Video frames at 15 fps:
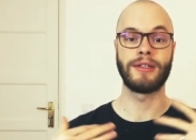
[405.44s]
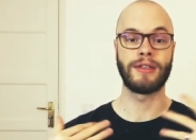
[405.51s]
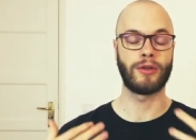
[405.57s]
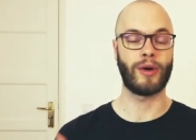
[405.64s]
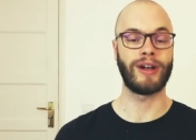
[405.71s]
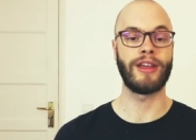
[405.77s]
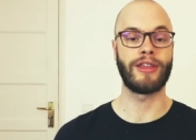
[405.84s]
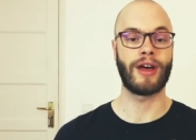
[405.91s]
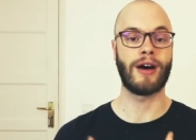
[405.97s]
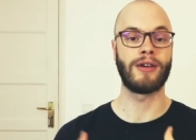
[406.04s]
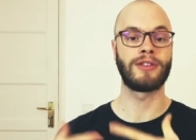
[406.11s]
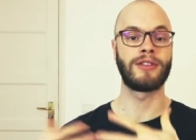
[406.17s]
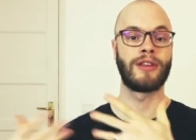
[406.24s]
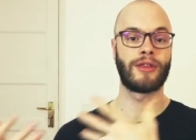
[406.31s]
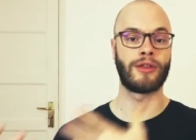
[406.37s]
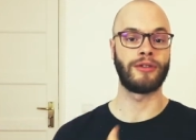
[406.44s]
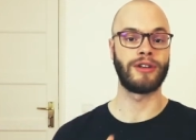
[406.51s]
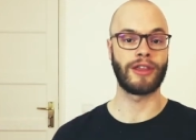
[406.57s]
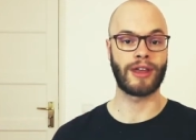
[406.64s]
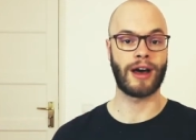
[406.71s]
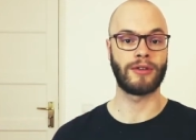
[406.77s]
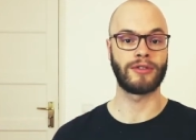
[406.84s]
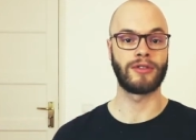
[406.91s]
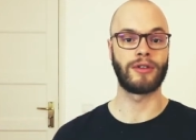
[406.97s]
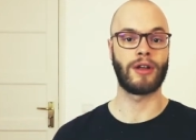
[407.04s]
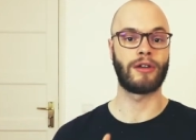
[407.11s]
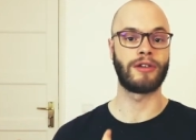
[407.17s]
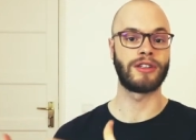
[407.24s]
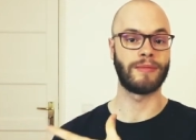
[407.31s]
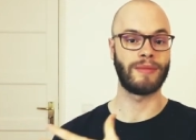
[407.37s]
$20,000,
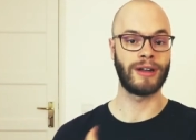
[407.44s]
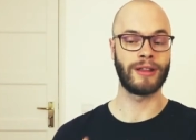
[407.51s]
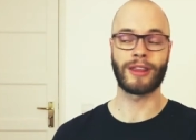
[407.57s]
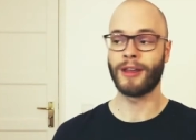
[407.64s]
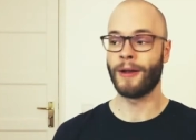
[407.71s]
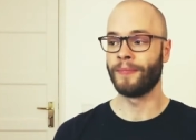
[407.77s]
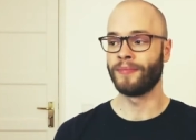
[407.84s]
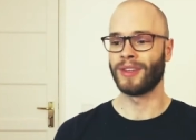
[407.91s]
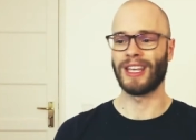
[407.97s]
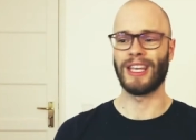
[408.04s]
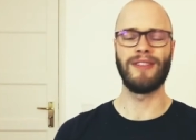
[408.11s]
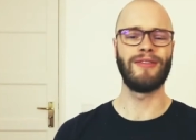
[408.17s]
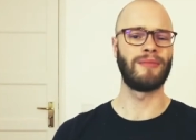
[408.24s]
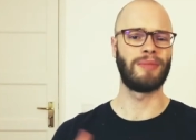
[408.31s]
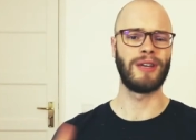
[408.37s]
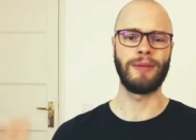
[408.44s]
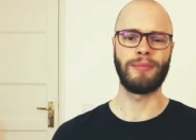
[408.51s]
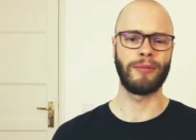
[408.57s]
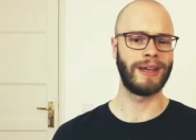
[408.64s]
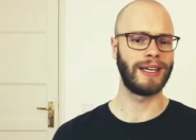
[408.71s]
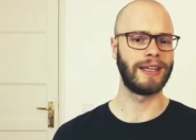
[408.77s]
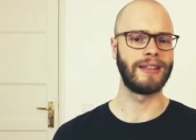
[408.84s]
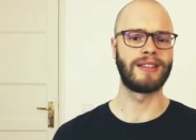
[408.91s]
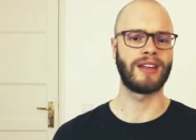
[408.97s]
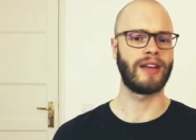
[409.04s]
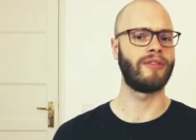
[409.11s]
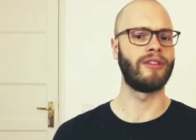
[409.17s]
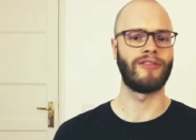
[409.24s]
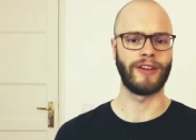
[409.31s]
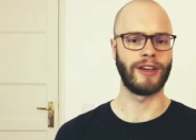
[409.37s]
$30,000 a month, even people making
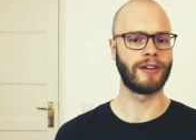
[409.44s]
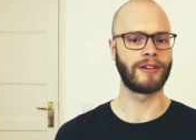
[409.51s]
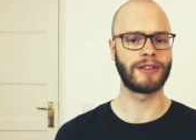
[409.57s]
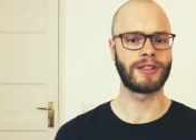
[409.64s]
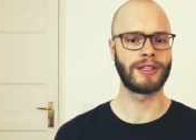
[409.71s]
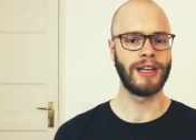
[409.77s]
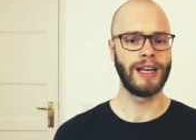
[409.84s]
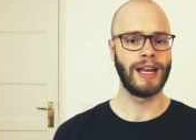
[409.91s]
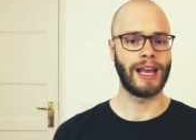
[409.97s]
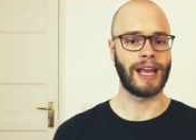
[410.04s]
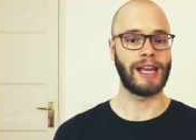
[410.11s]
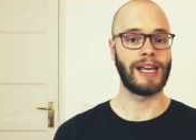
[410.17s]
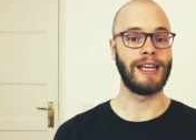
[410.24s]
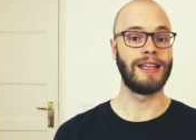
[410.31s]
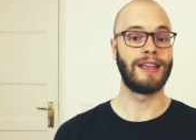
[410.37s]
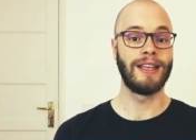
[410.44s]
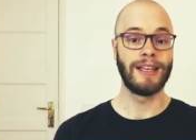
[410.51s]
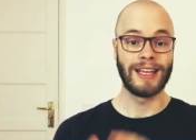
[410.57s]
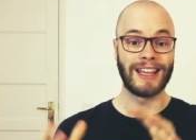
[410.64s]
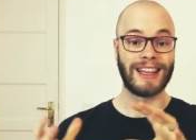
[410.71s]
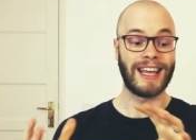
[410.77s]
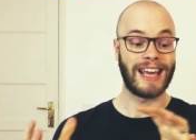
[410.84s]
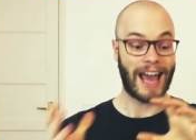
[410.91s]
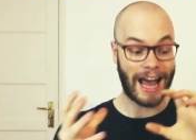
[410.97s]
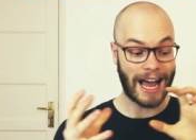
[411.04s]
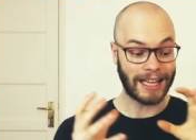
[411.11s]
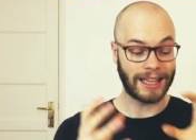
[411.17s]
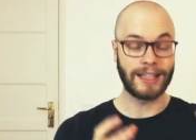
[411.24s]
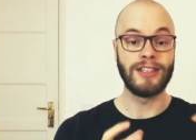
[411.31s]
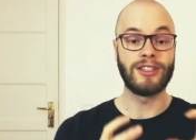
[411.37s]
seven figures, and they
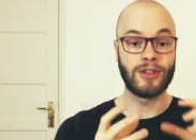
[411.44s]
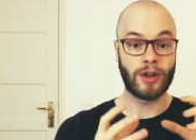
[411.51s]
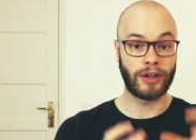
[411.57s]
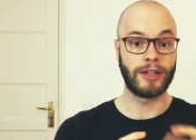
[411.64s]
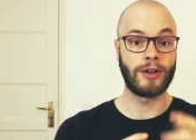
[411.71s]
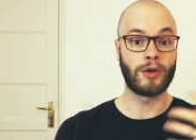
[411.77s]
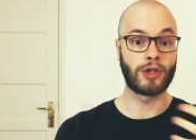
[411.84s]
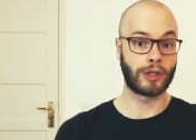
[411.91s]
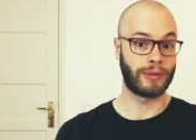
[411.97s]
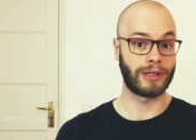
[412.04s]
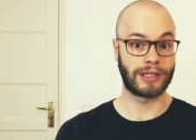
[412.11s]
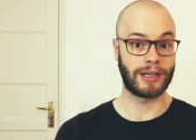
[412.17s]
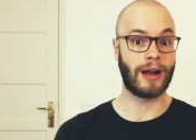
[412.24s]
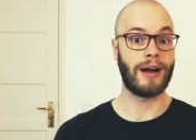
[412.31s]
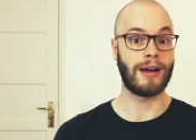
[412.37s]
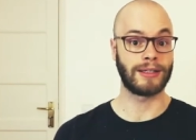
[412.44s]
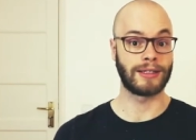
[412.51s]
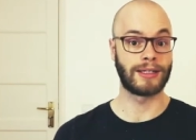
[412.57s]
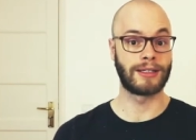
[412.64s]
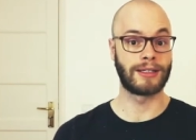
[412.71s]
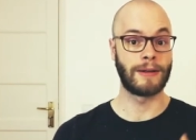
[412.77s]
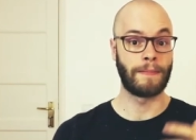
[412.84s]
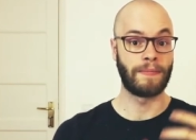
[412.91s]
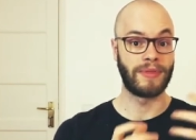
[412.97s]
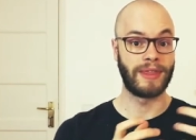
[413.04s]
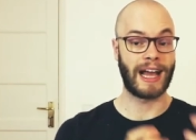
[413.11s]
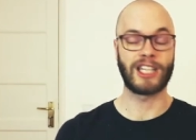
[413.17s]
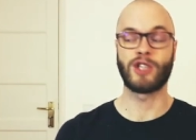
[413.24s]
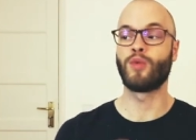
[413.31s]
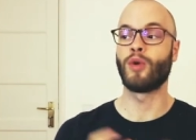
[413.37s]
had these non-negotiable tasks.
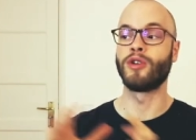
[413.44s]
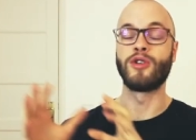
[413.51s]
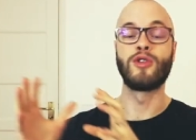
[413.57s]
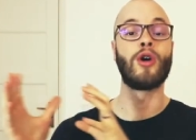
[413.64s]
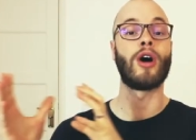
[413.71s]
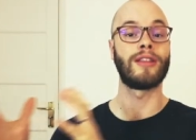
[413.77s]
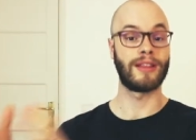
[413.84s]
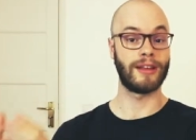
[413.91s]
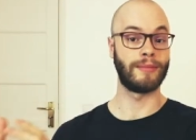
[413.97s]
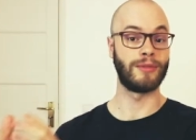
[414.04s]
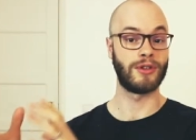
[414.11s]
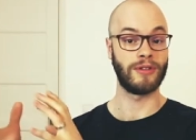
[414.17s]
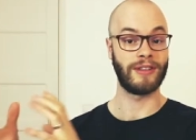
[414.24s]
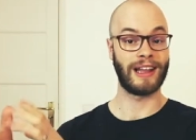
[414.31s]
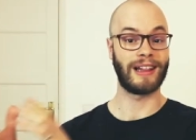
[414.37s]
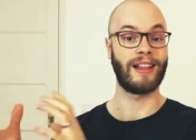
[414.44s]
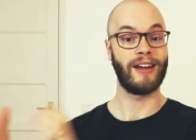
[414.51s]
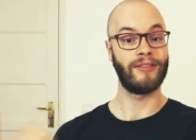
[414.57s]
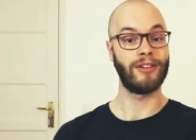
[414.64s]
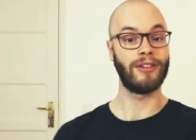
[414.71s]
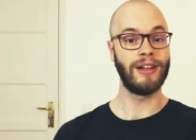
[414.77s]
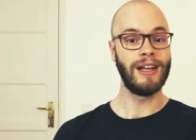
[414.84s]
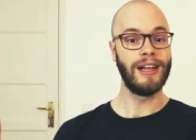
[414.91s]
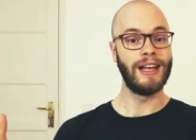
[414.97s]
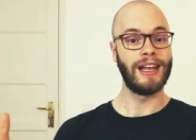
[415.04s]
That's what got them to that level,